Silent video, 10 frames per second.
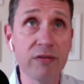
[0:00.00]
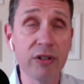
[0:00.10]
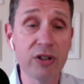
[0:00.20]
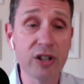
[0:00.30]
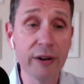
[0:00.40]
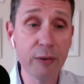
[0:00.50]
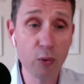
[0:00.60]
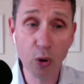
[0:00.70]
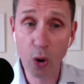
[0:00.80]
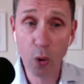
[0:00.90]
there are
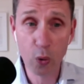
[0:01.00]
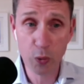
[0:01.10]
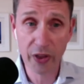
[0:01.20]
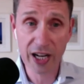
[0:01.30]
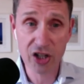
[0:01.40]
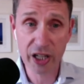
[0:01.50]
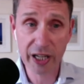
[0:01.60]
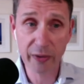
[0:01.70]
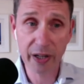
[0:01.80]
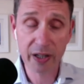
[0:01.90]
different roles with
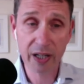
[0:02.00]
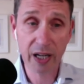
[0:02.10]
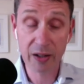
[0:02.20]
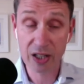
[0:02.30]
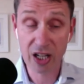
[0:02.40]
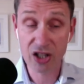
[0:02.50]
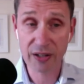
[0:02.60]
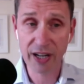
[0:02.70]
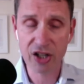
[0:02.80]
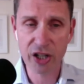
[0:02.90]
engineering and, and
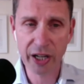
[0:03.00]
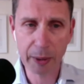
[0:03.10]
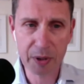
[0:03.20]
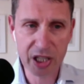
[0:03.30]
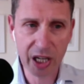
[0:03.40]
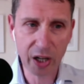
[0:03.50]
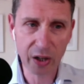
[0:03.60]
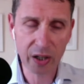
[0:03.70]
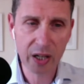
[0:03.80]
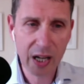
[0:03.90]
civil engineering in particular,